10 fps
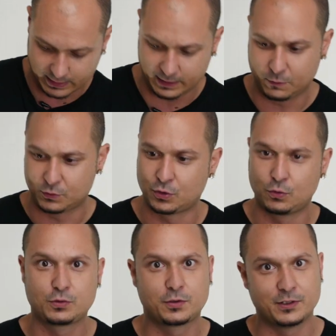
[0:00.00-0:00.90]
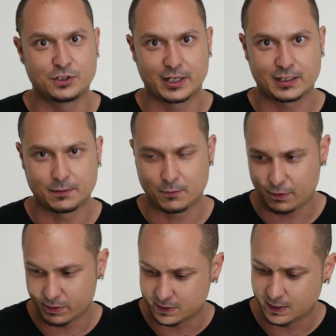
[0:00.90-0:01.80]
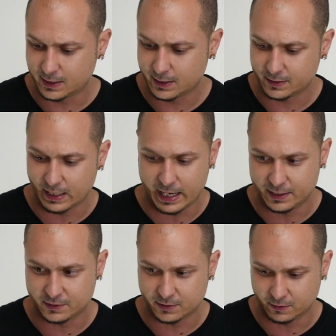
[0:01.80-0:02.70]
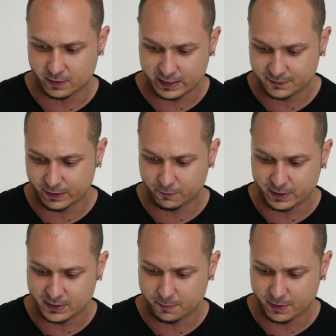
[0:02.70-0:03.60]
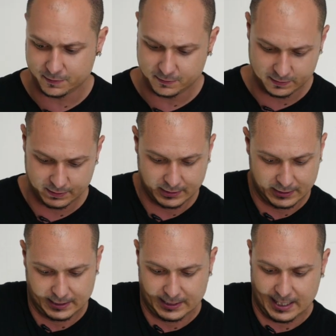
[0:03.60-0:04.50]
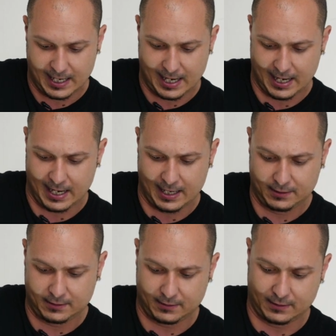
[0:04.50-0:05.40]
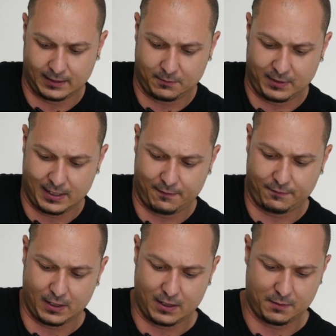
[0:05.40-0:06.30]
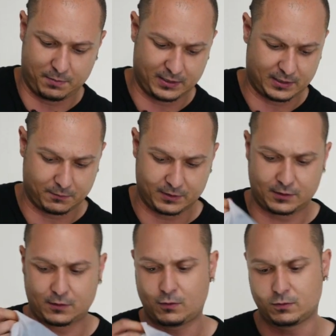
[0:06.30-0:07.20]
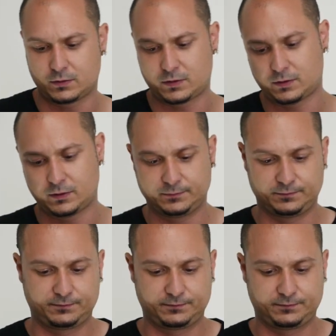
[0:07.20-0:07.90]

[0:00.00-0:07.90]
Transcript: A little tool to eject the micro SD card and to activate your reset button. And then we have the pièce de résistance,